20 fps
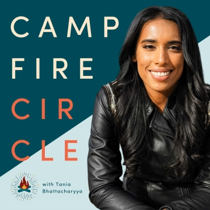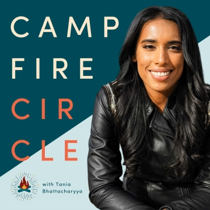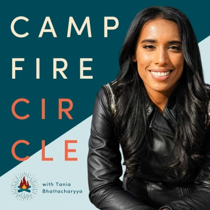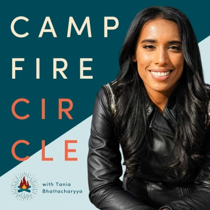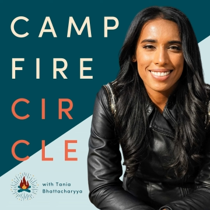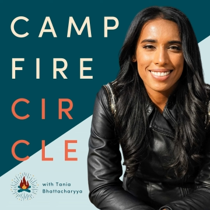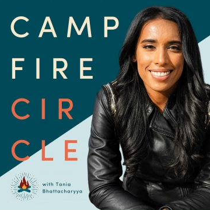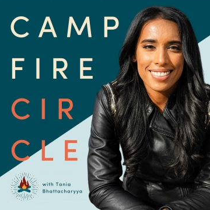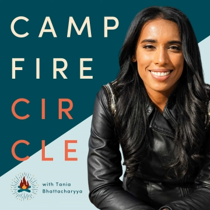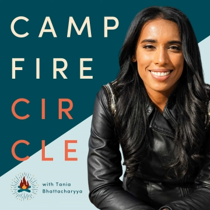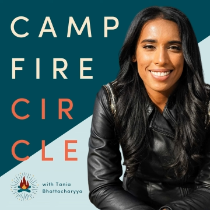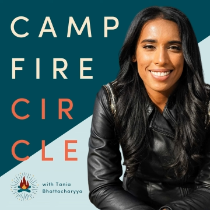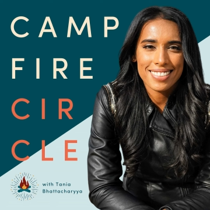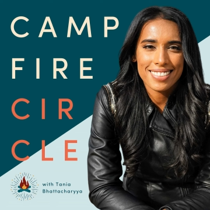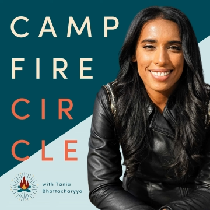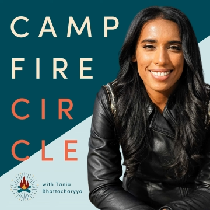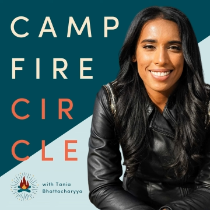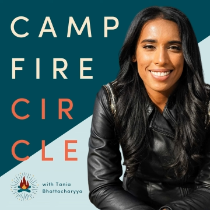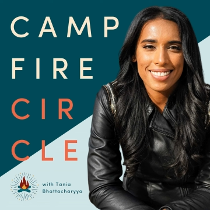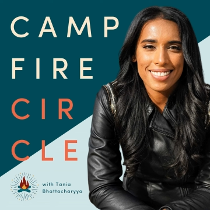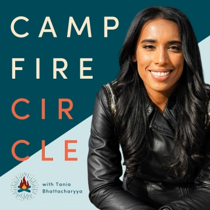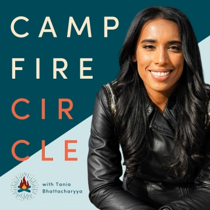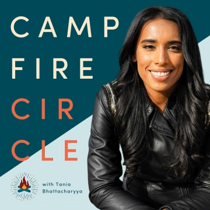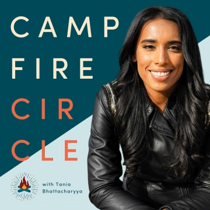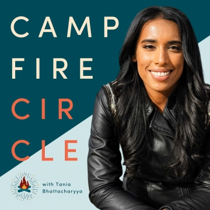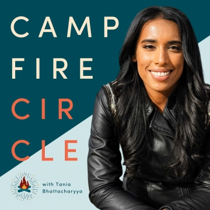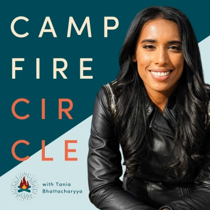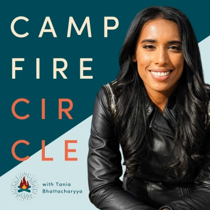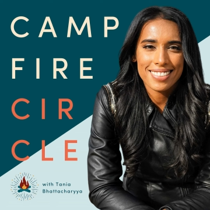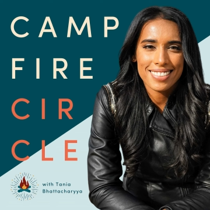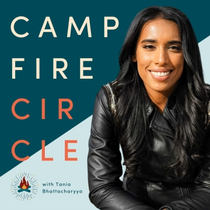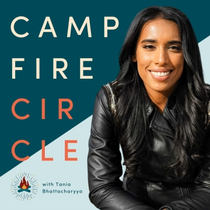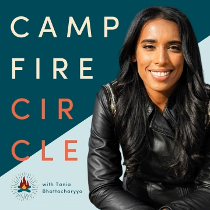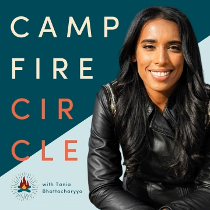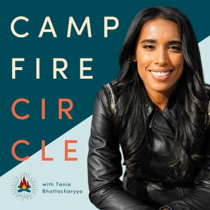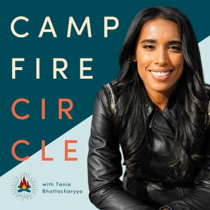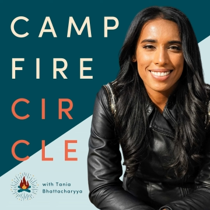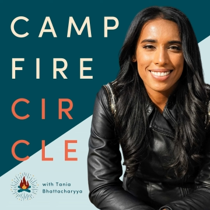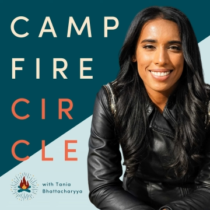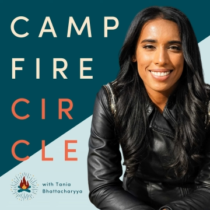
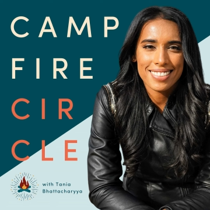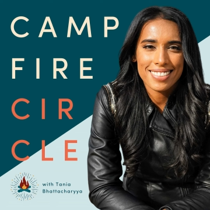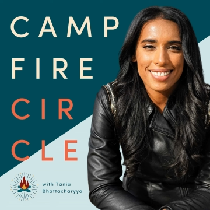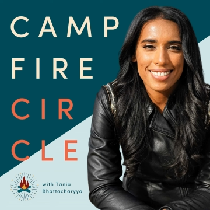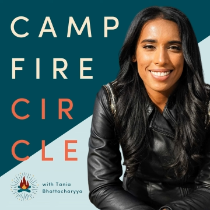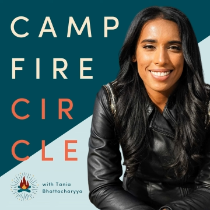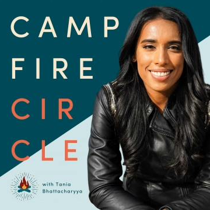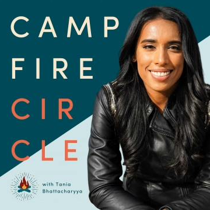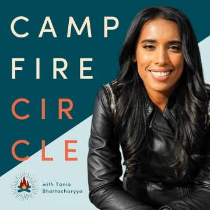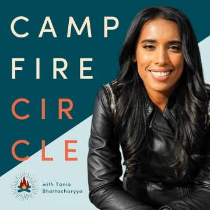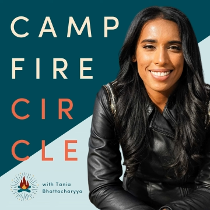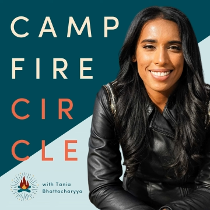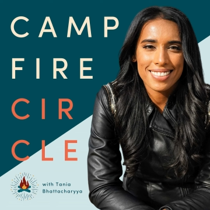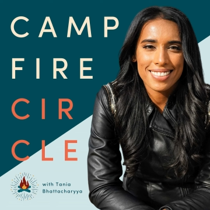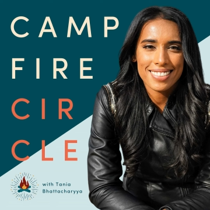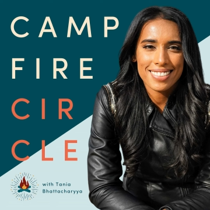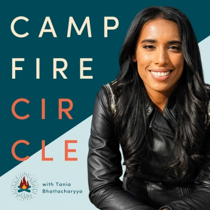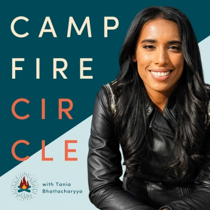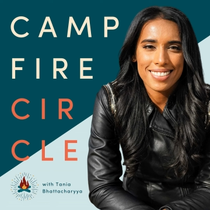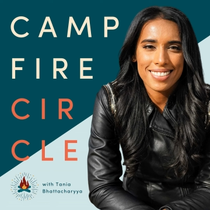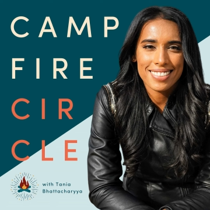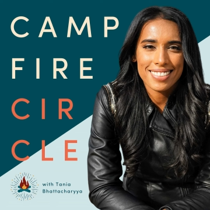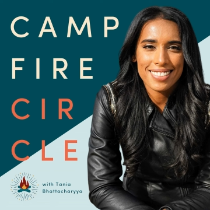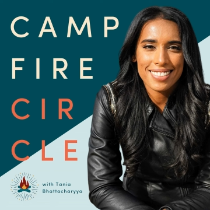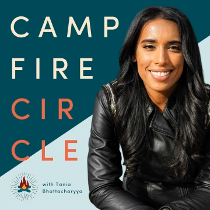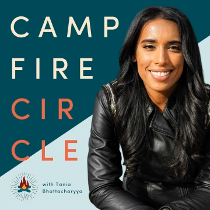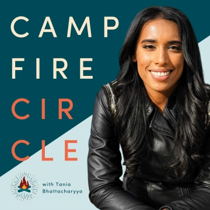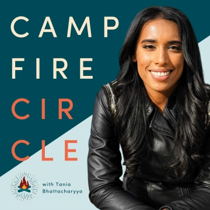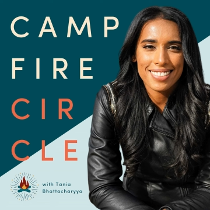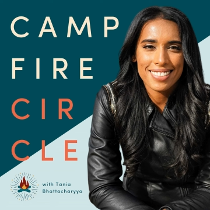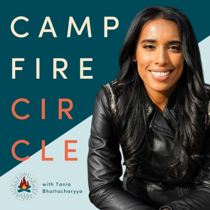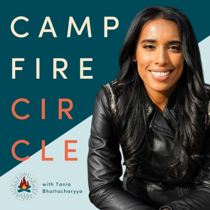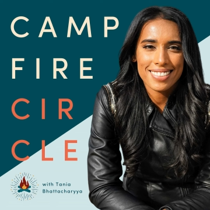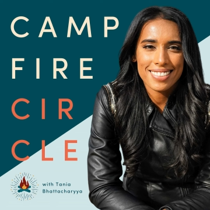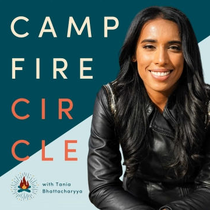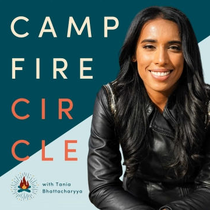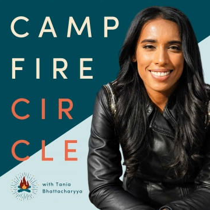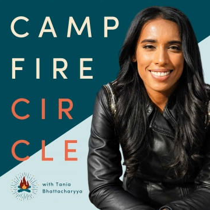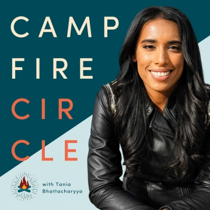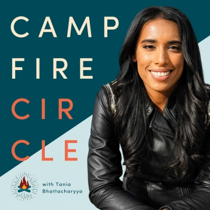
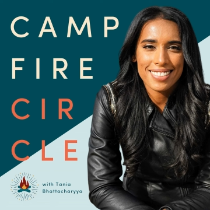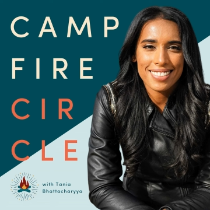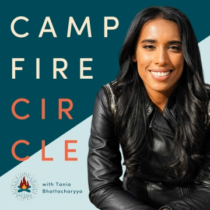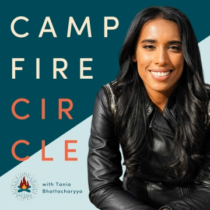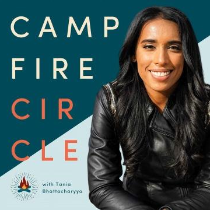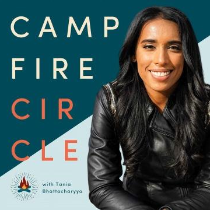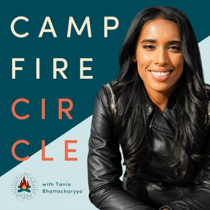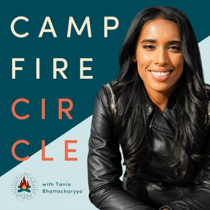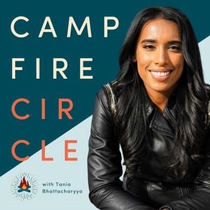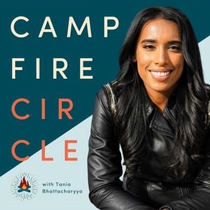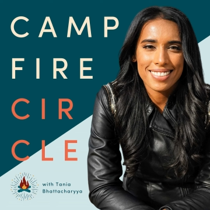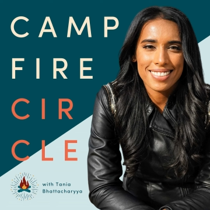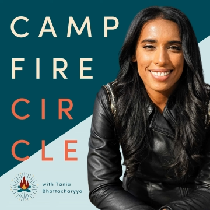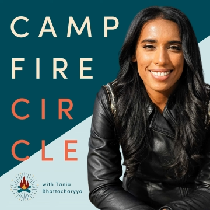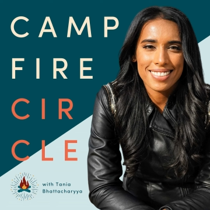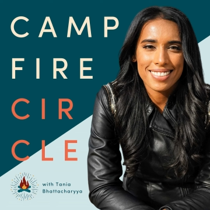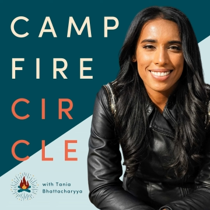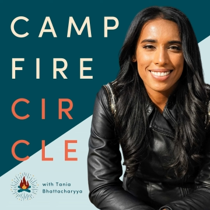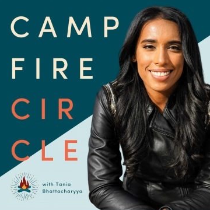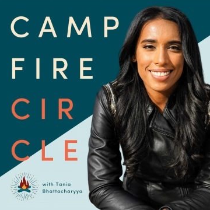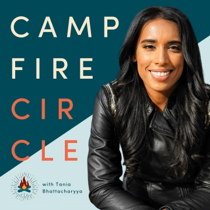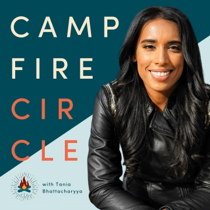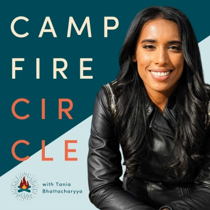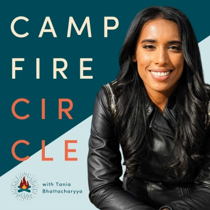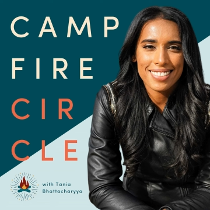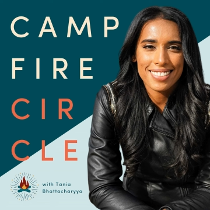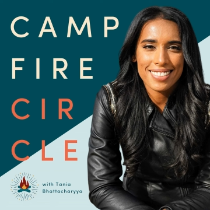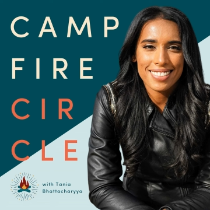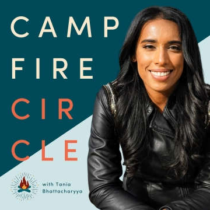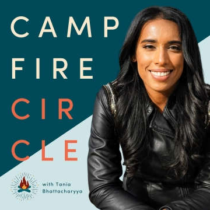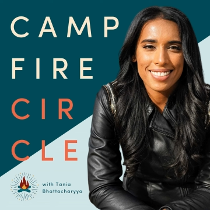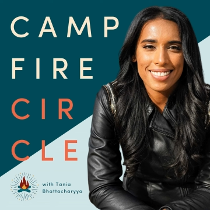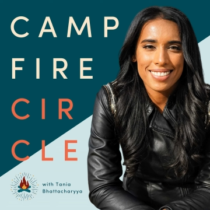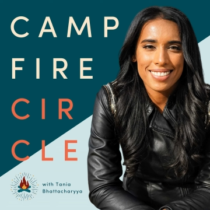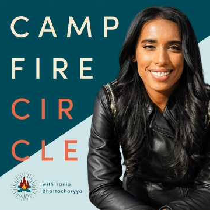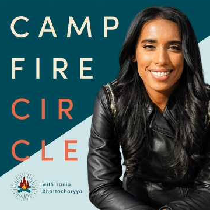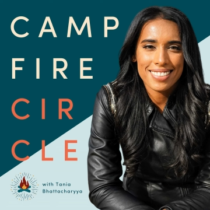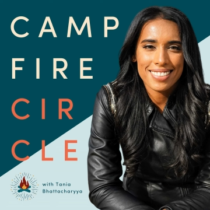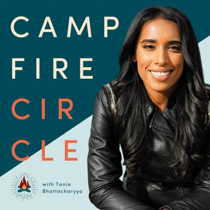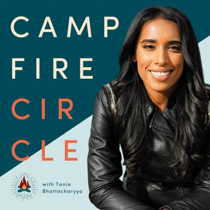
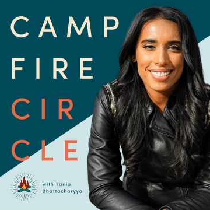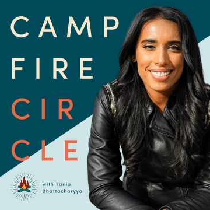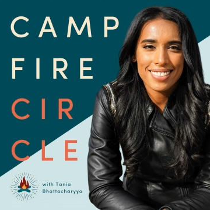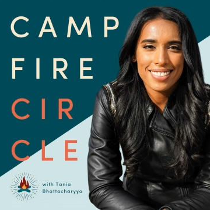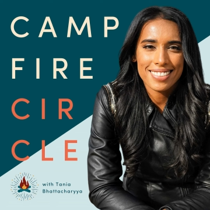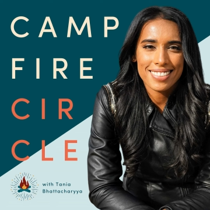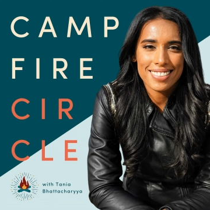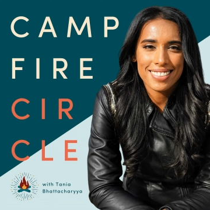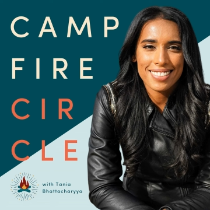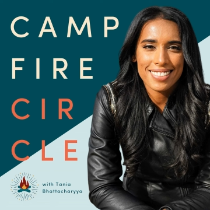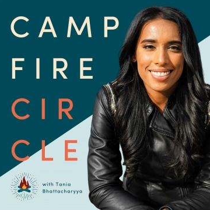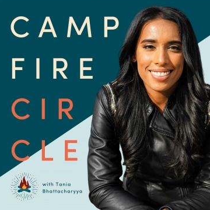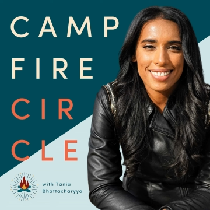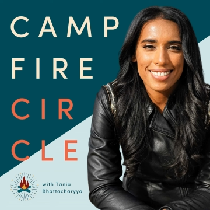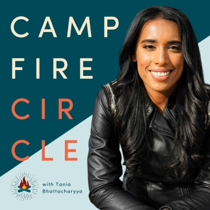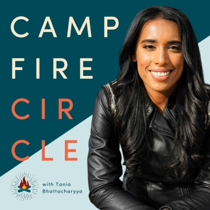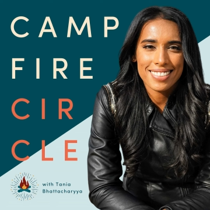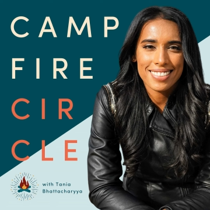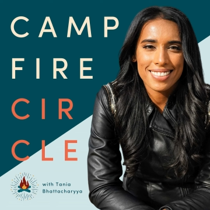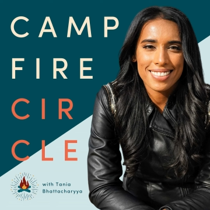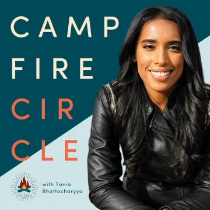This is a still picture; no speech is visible.